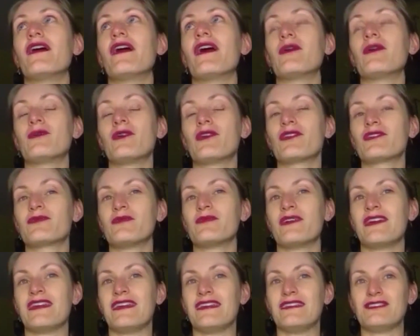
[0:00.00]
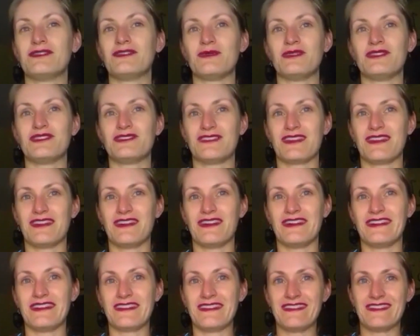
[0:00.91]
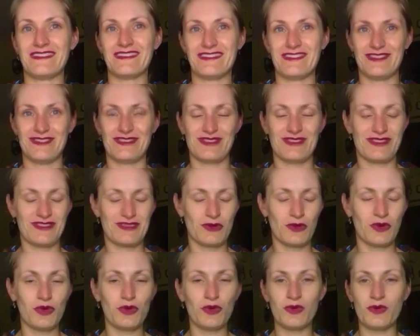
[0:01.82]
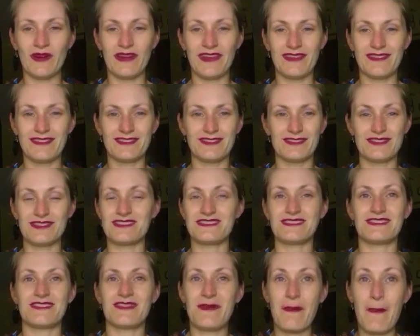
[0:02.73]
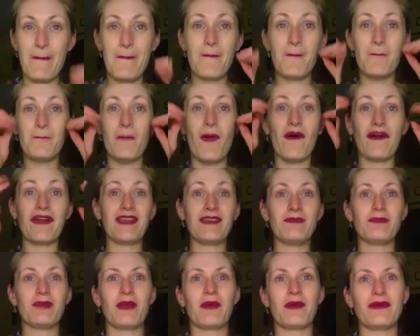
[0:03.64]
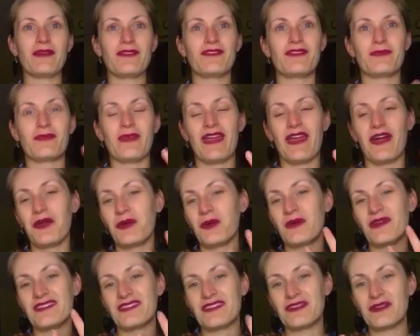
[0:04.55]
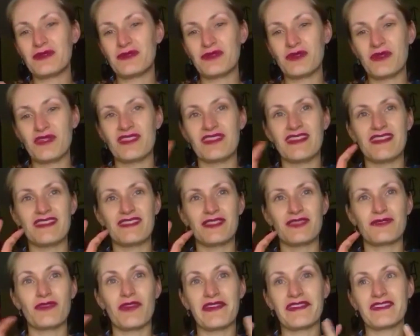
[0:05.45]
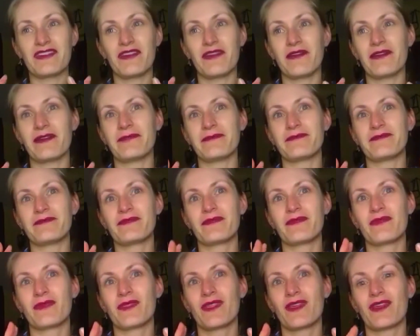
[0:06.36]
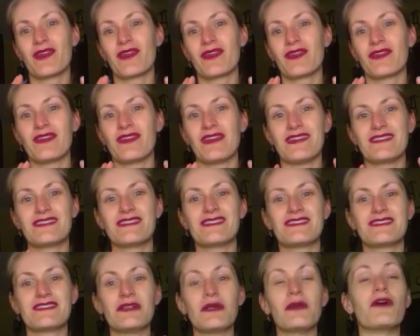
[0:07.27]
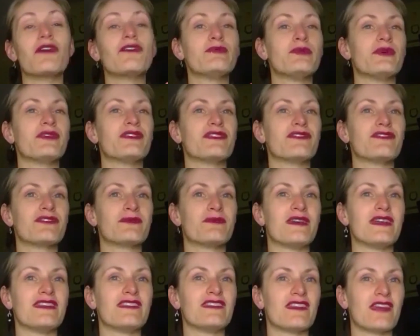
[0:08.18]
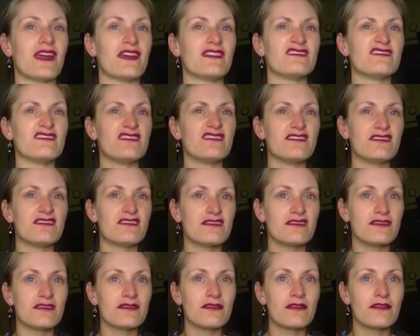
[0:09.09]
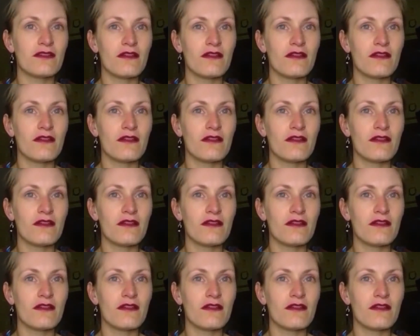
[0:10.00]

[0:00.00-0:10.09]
And whilst my intuition and guidance is just always just mind blowing for me, I always end up doing things at the right time. It's still off putting for me to go,